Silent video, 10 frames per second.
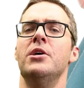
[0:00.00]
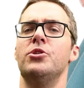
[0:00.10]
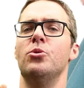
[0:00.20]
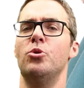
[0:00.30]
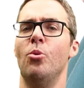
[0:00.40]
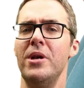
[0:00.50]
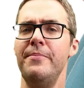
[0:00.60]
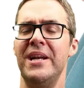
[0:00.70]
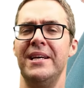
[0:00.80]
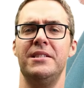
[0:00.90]
So 20
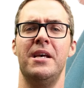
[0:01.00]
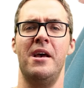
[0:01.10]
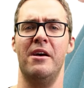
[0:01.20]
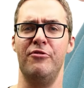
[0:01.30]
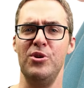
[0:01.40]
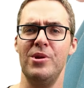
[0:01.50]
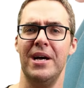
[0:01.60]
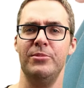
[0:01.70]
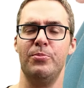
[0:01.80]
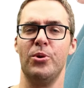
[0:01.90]
minutes a few
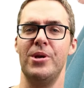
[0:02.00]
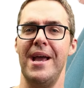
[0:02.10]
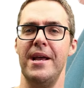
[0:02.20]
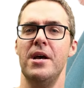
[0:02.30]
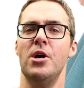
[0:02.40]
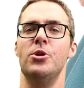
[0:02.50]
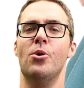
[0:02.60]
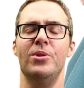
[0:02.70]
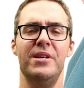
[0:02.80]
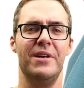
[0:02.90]
times per day.
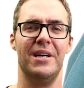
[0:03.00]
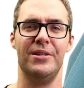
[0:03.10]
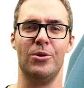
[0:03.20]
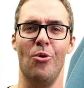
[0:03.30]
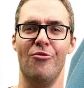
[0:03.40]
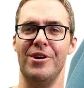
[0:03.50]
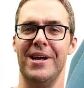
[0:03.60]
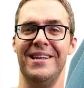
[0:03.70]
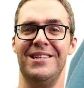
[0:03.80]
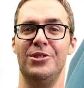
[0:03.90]
Don't leave it on there
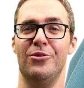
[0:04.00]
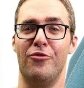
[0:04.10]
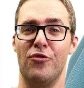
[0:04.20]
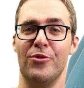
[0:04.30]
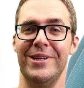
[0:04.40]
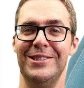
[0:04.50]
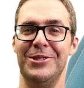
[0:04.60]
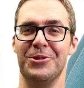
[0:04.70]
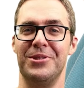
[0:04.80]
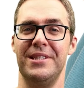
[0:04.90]
overnight because you'll
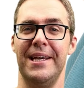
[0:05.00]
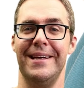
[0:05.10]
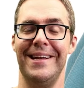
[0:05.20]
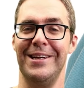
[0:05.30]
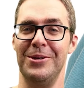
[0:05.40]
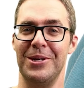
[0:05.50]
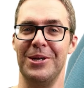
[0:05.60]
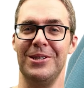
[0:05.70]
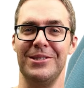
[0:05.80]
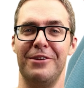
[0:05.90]
freeze your skin and you
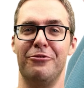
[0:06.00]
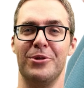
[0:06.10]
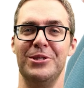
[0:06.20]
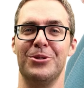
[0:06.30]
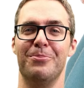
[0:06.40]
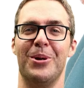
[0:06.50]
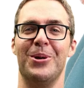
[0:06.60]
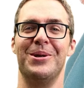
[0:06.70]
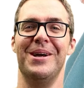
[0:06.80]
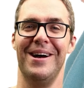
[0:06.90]
could cause like freezer
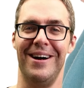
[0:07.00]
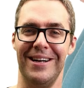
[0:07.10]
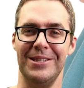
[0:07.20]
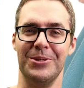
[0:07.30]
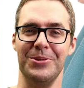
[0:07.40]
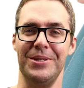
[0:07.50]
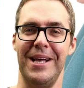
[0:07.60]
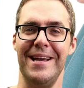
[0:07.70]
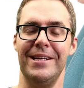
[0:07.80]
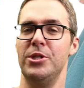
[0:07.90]
burn on your
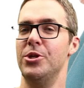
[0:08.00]
leg.